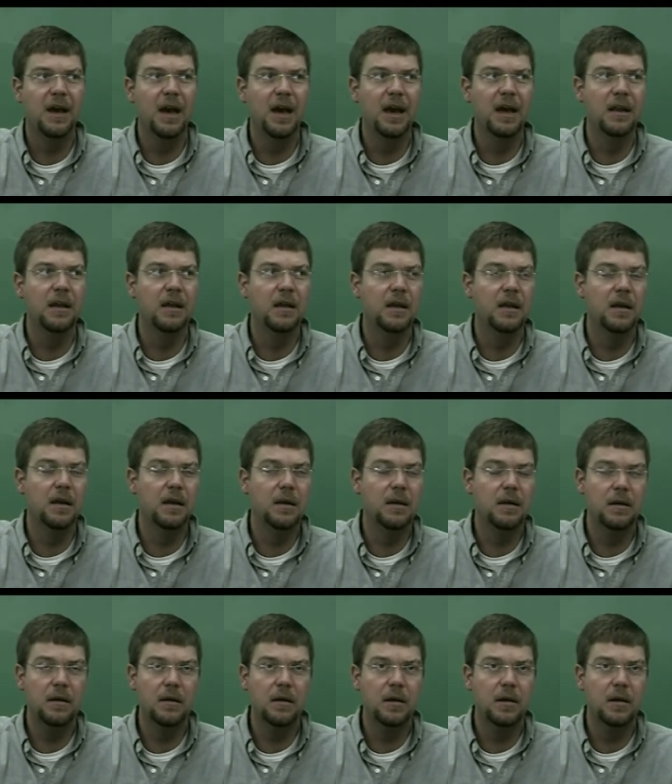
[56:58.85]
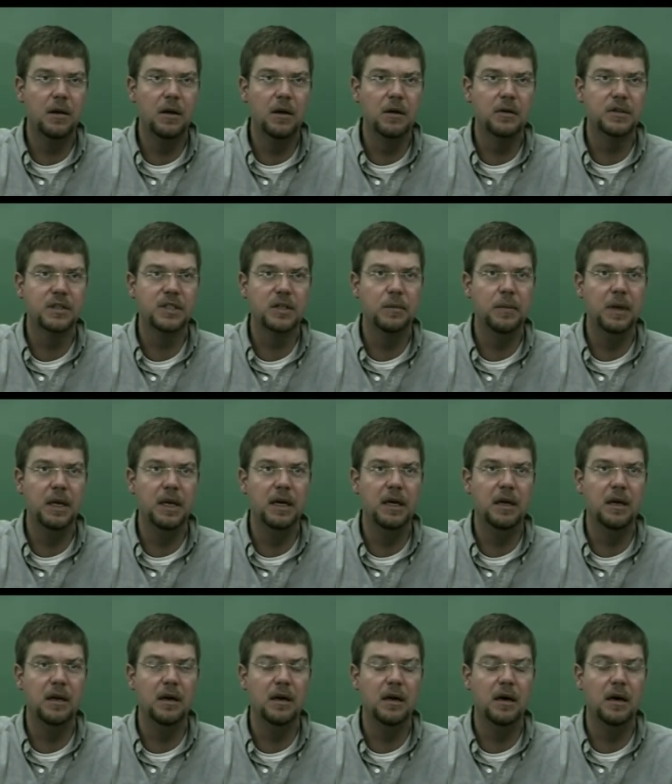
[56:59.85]
And, you know, so
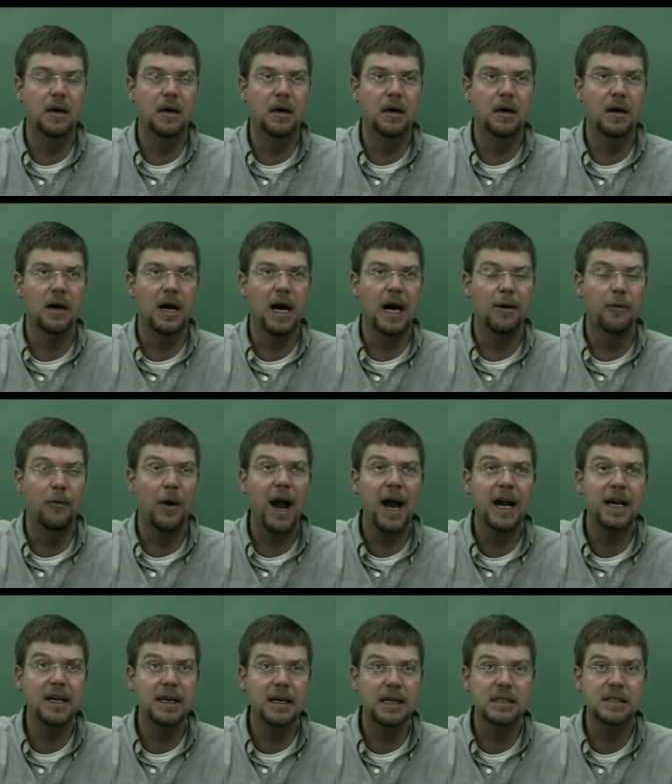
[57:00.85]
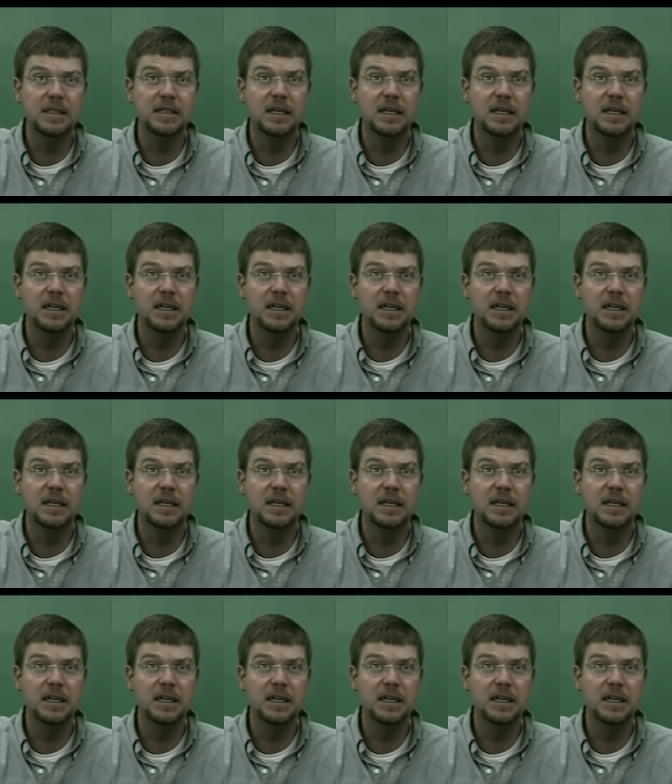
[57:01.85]
many uh, Iraqis,